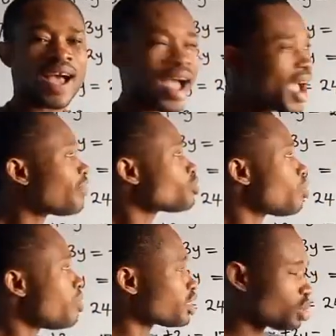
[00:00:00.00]
I have to
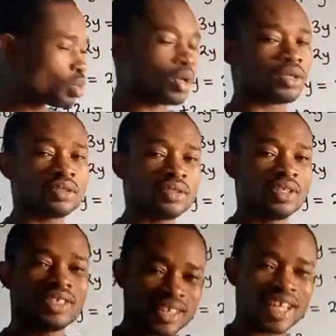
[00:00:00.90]
make sure
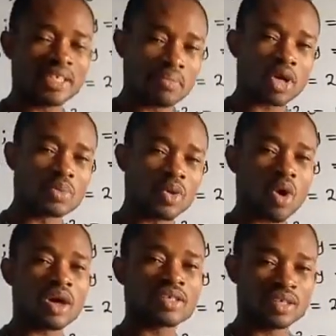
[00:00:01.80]
that they must be
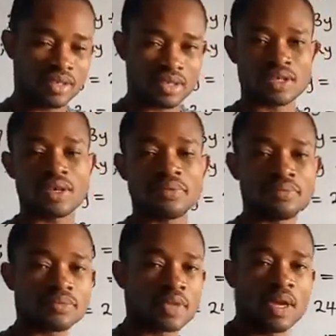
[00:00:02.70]
what? The same.
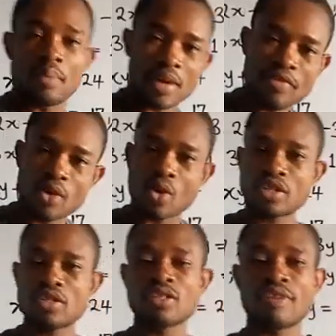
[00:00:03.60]
But if a
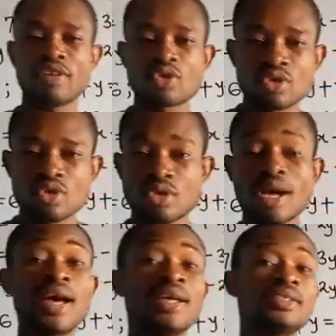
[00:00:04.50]
question is given to you
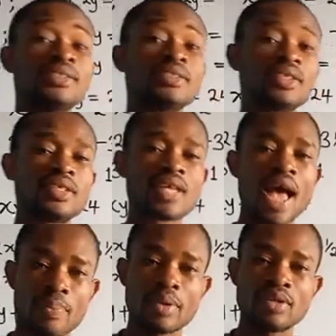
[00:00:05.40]
and it
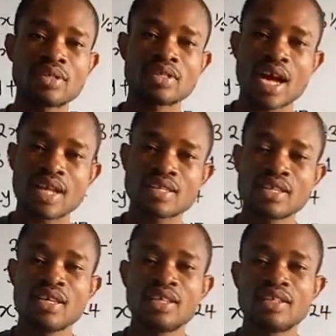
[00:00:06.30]
happens that
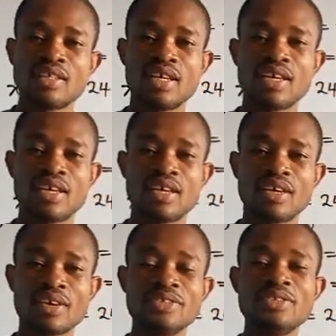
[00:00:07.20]

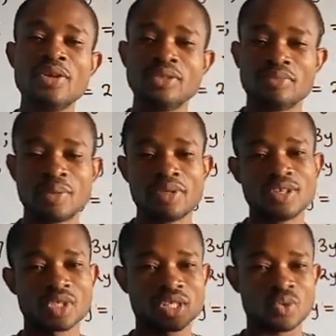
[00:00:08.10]
the unknown, maybe in
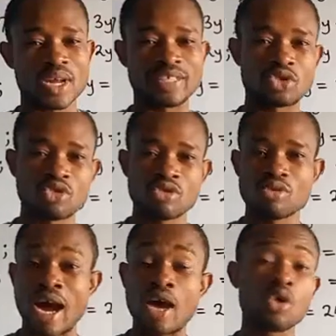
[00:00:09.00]
equation 1 and 2,
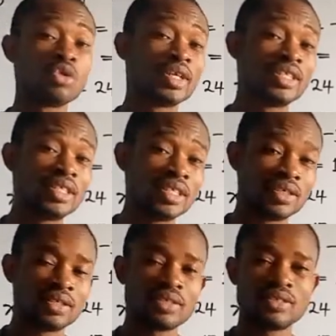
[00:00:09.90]
are
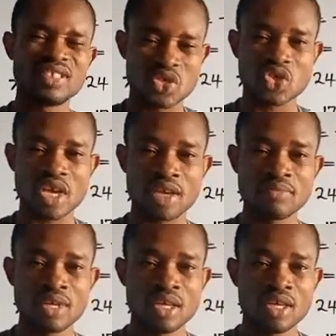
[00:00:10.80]
already the
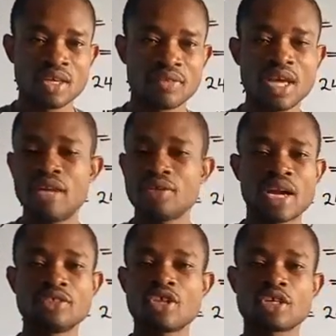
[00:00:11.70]
same, then you
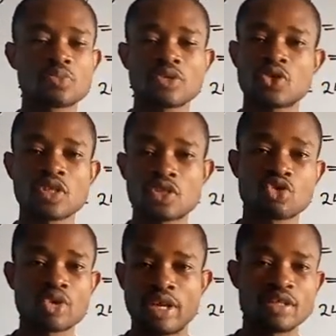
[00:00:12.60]
can just proceed
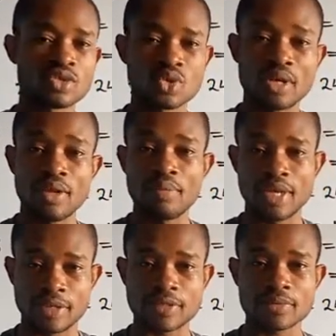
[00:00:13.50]
straight to
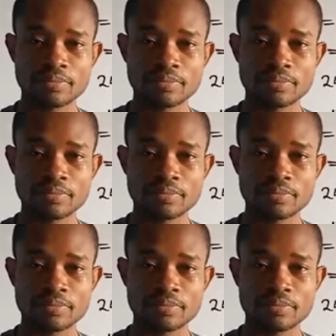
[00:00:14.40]
eliminate.